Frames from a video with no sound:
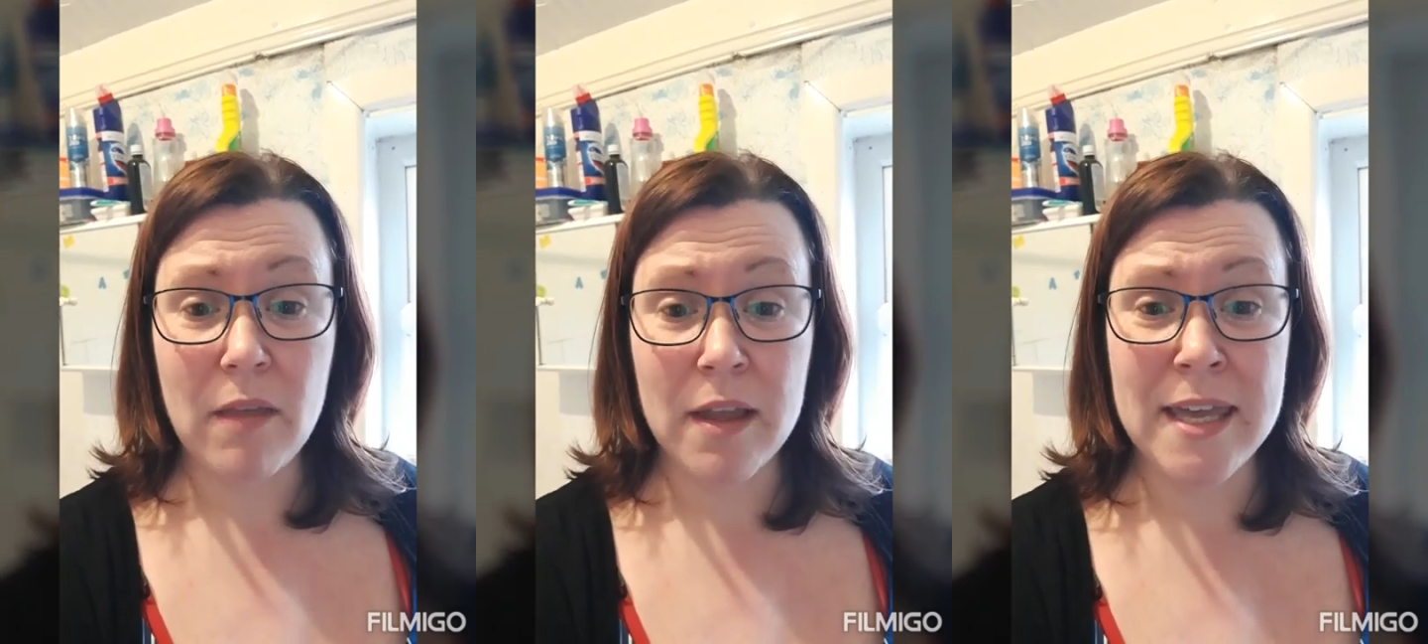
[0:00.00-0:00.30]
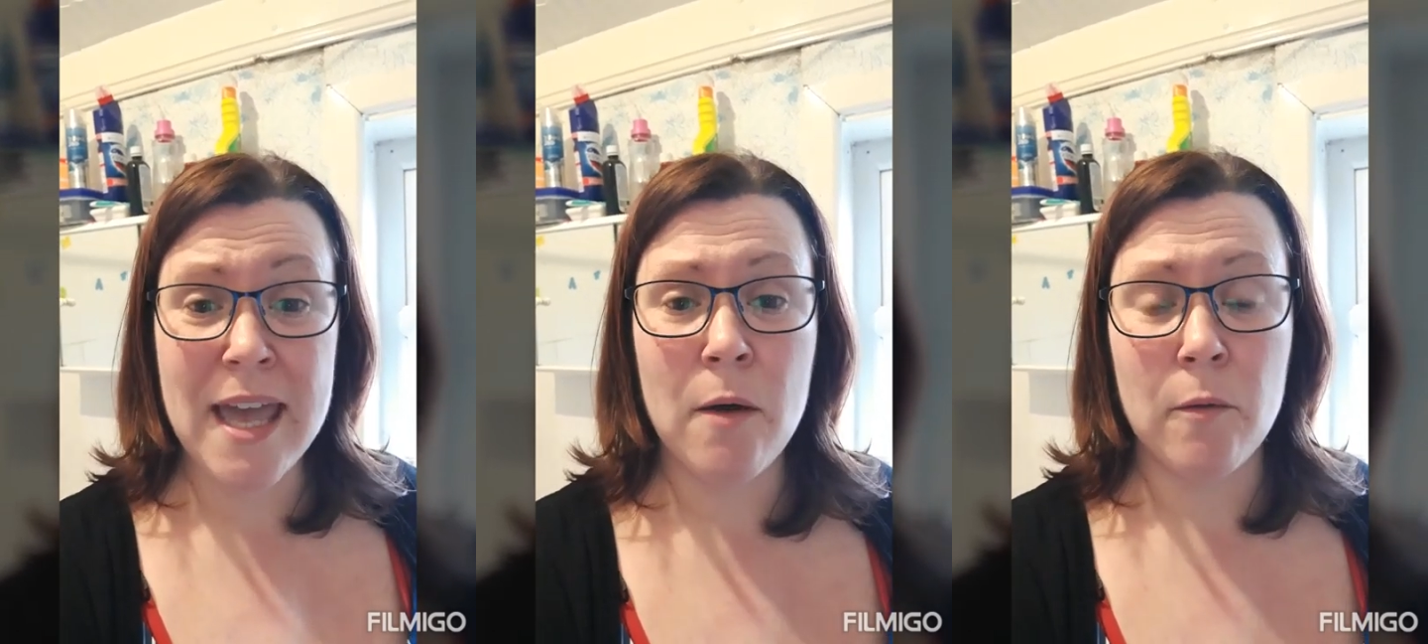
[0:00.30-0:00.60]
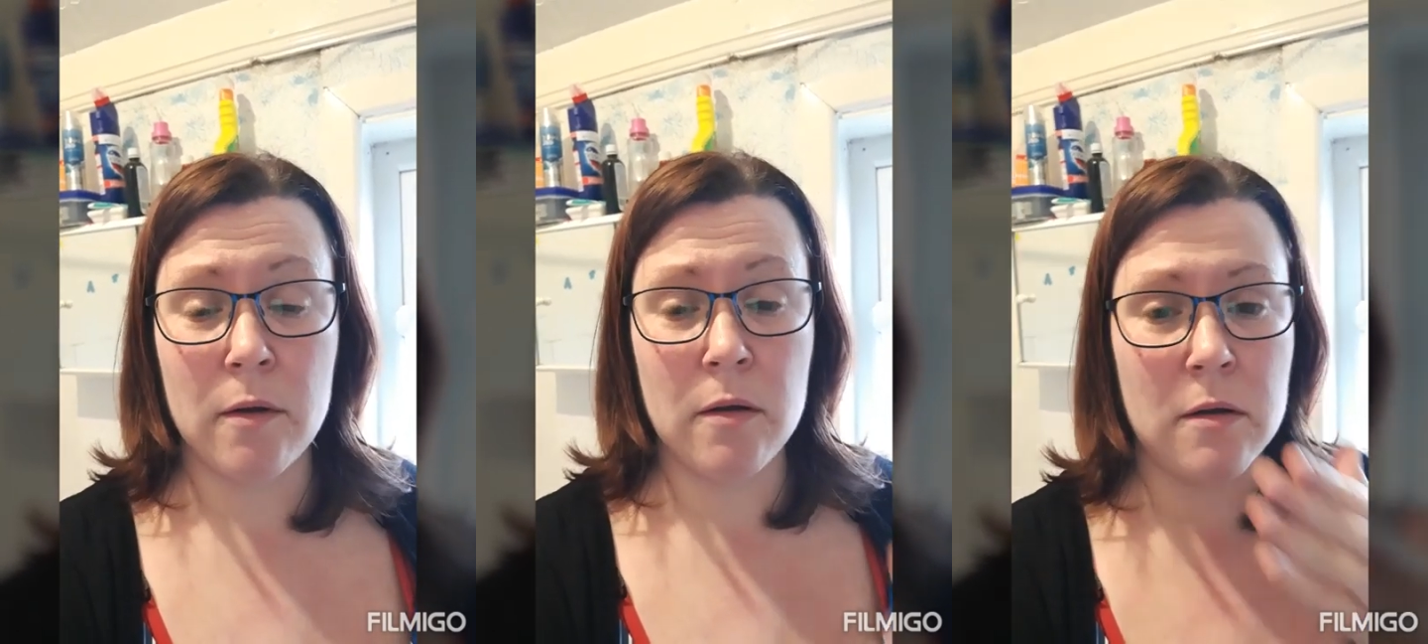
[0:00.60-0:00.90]
yeah,
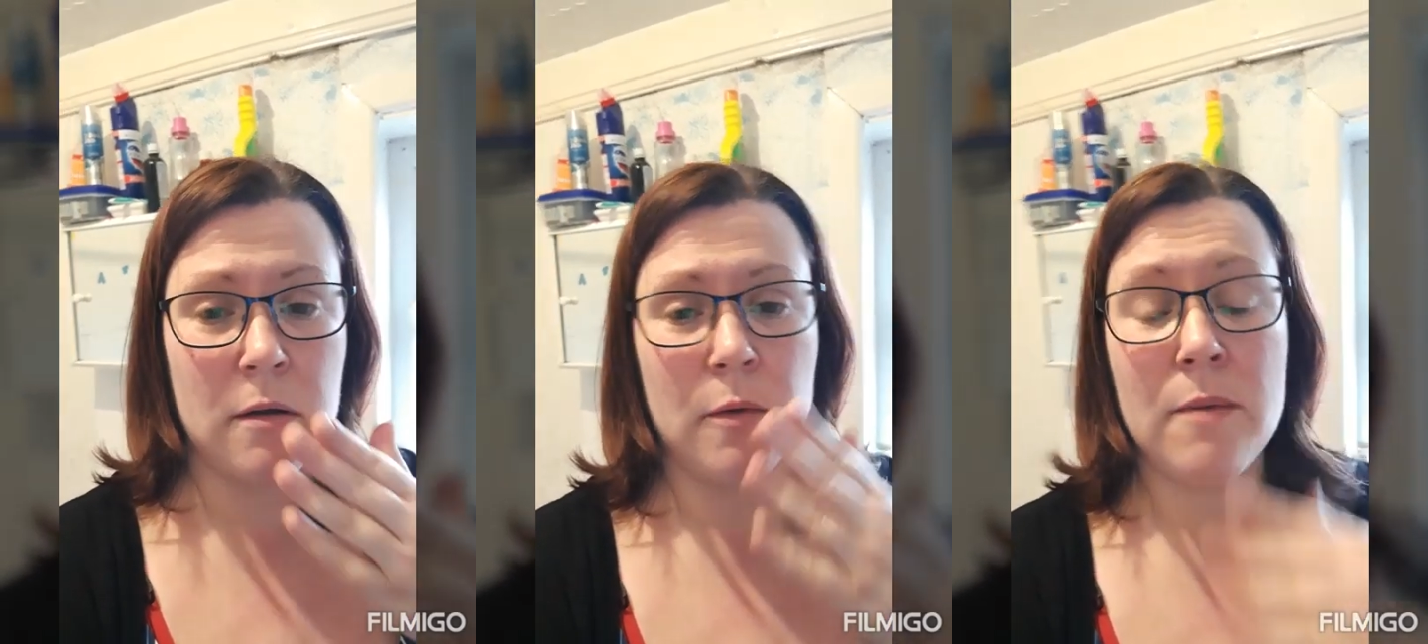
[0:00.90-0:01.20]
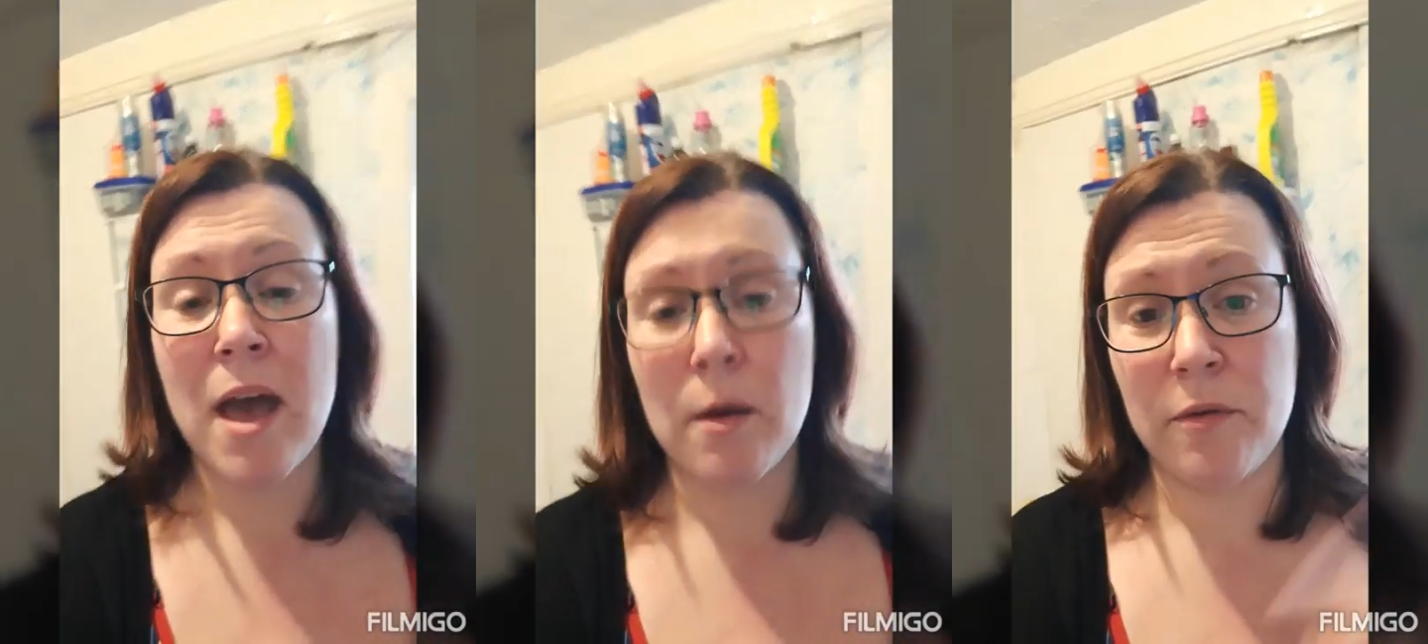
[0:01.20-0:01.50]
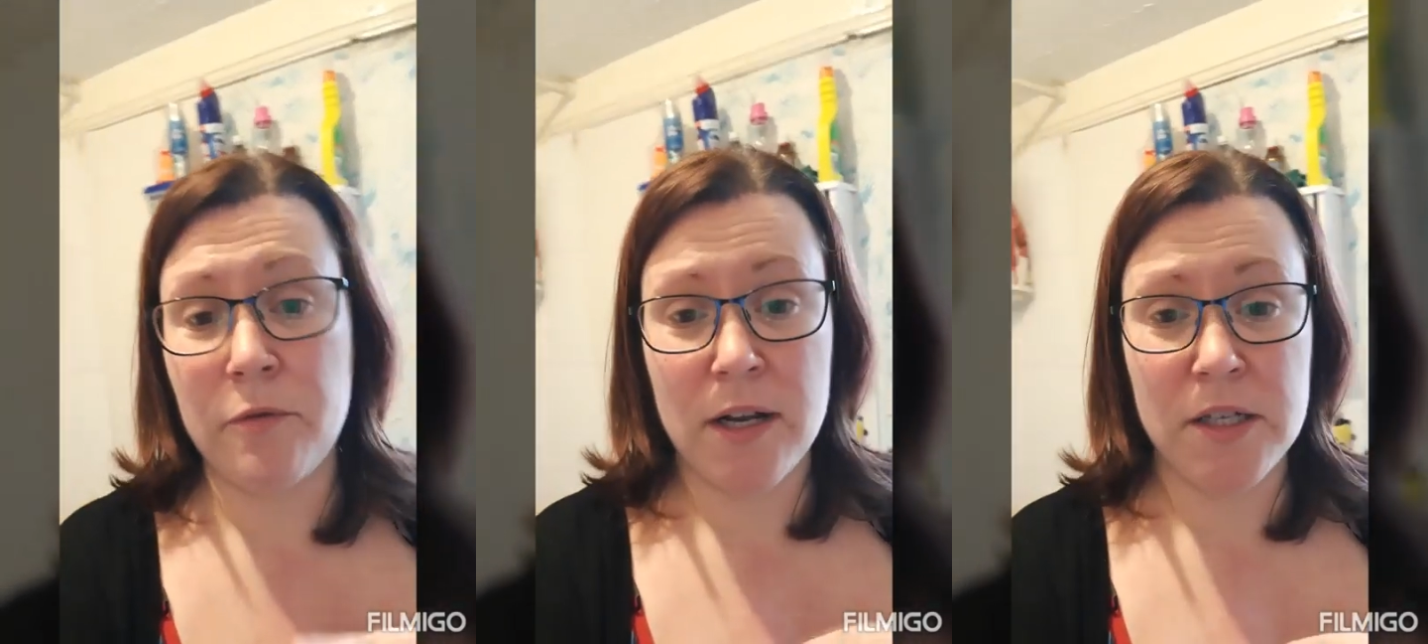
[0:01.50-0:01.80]
we met up with
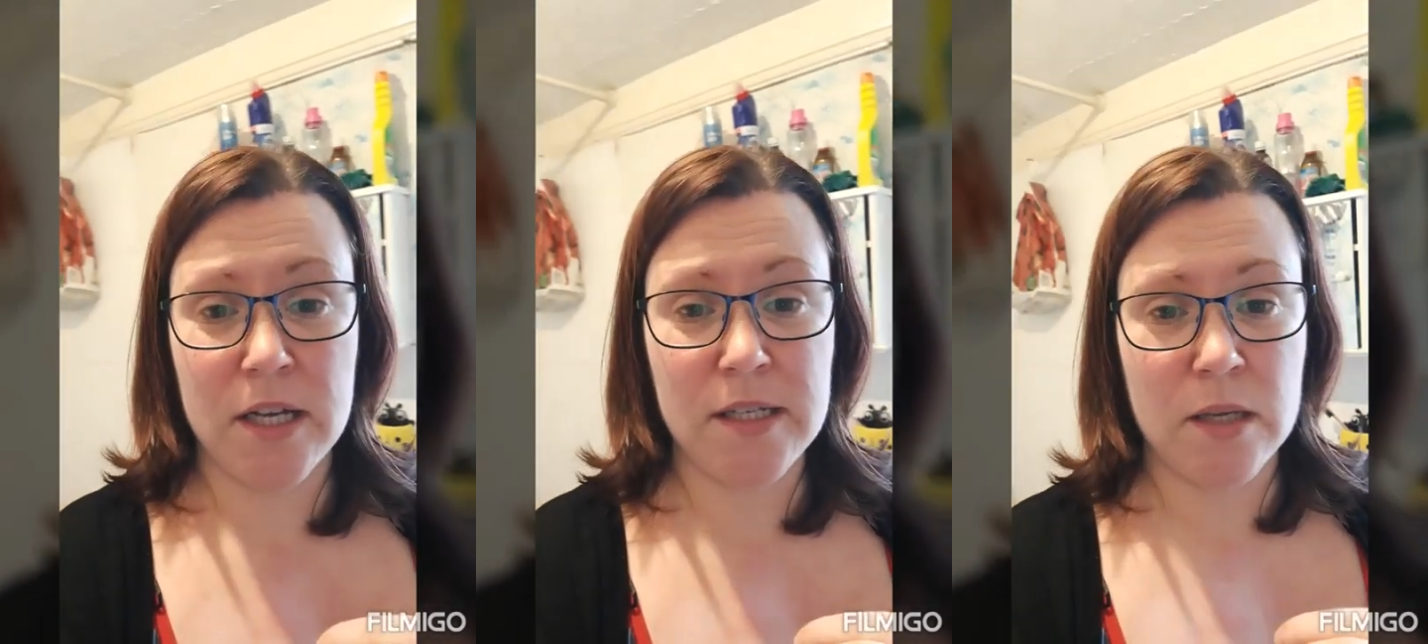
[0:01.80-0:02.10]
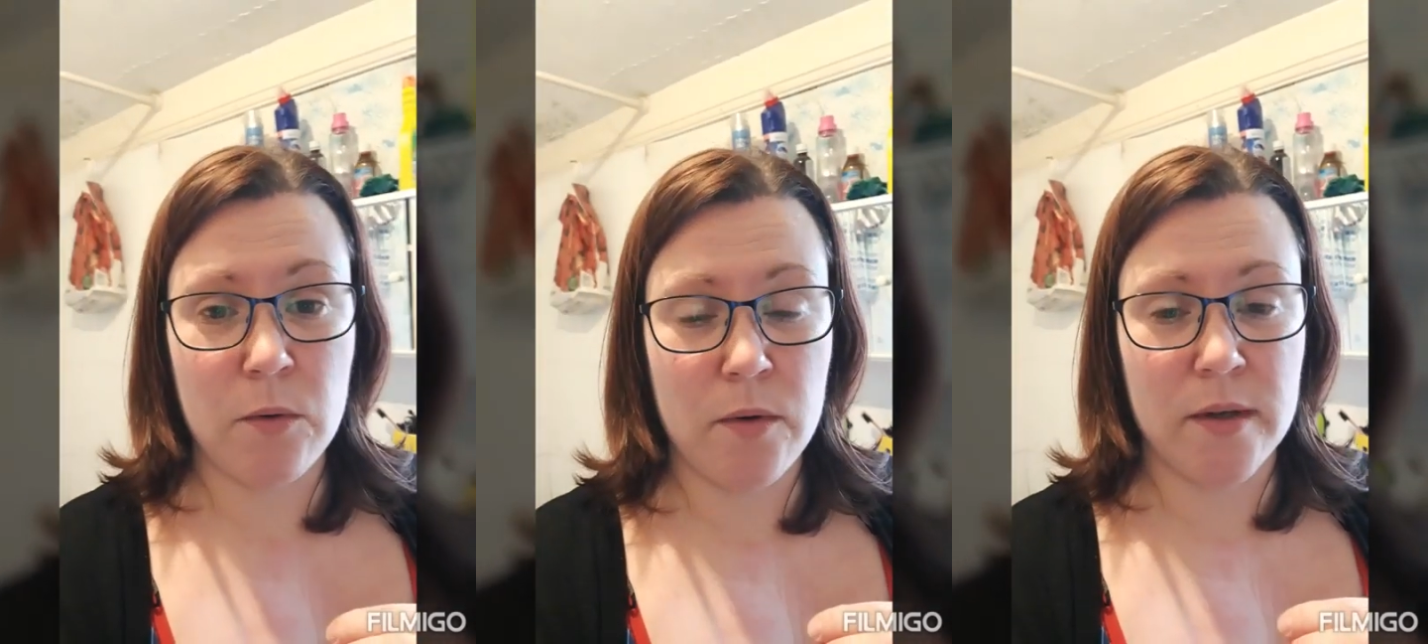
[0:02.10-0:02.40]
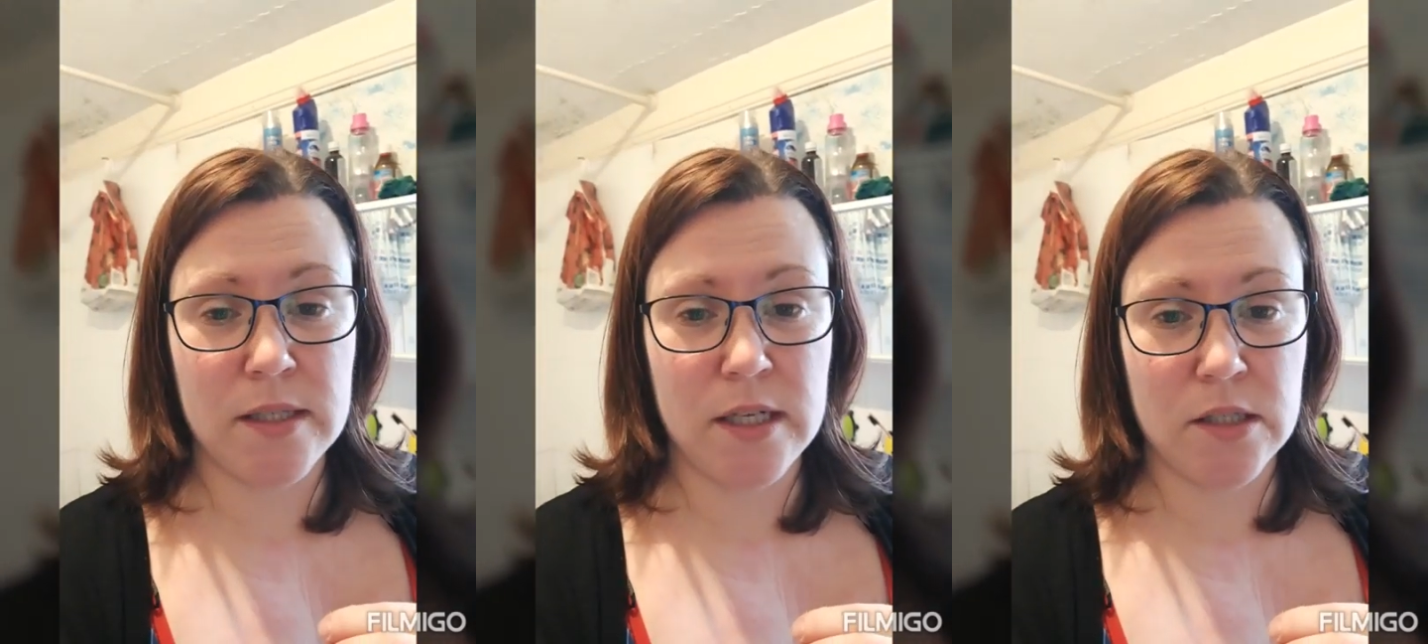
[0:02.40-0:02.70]
friends yesterday when we went
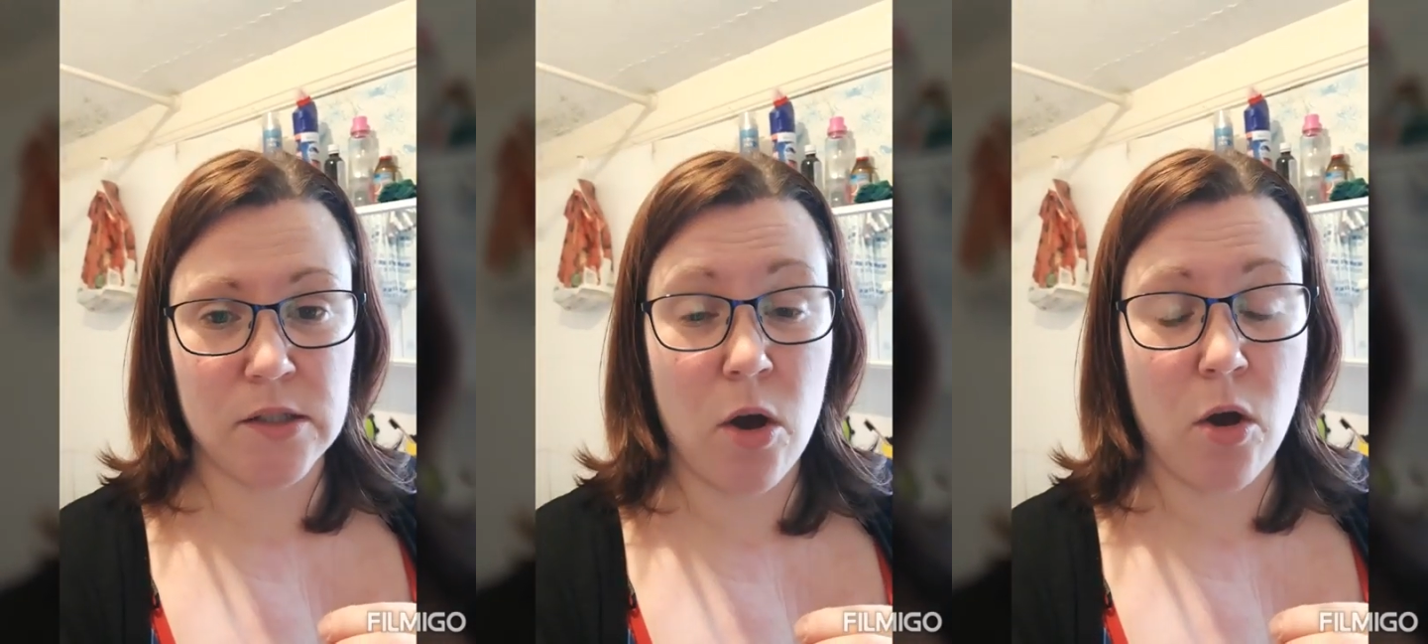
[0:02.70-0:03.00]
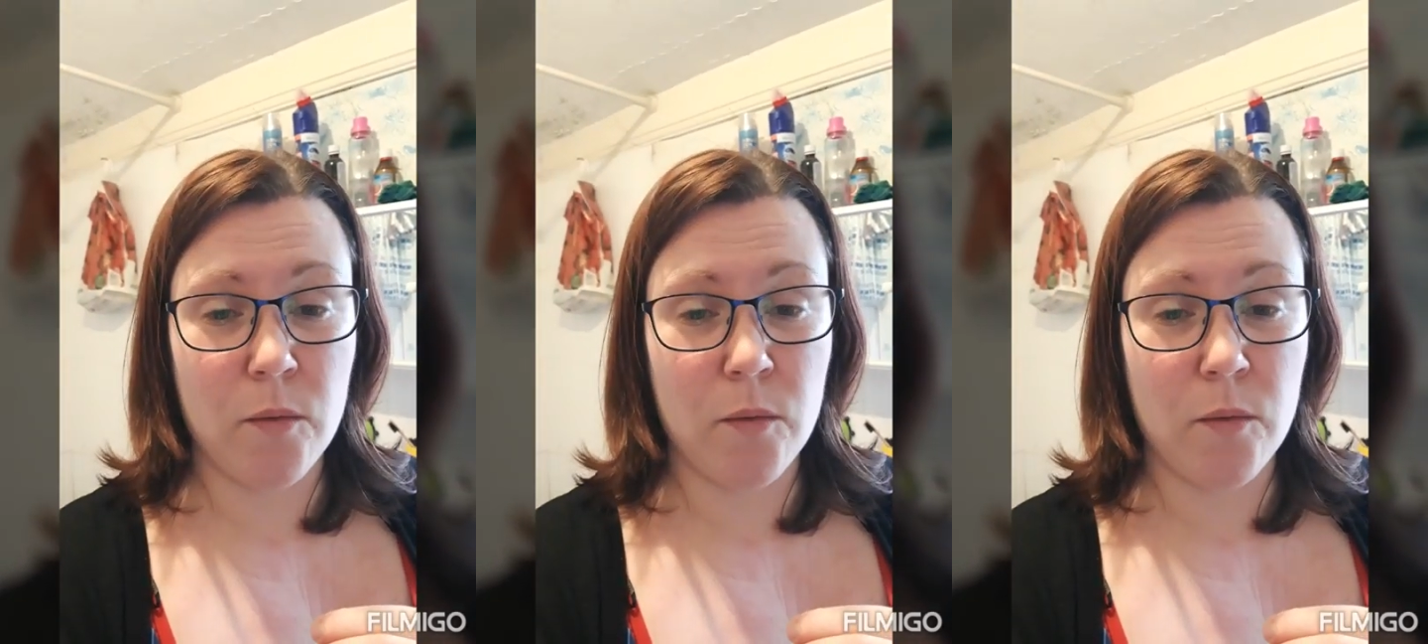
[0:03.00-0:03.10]
to see Zog.